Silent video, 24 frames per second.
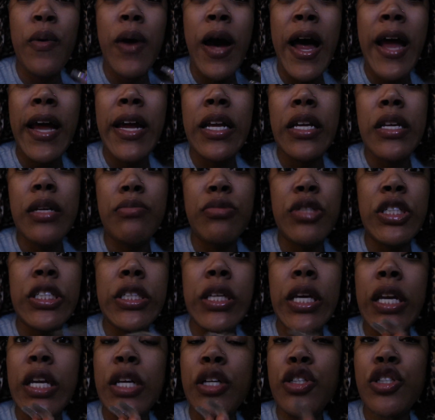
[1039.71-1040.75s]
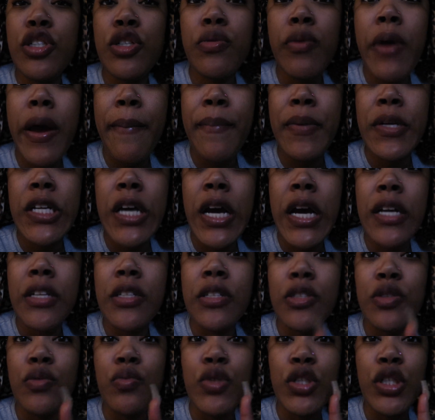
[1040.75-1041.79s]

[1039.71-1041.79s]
I ended up just getting two appetizers,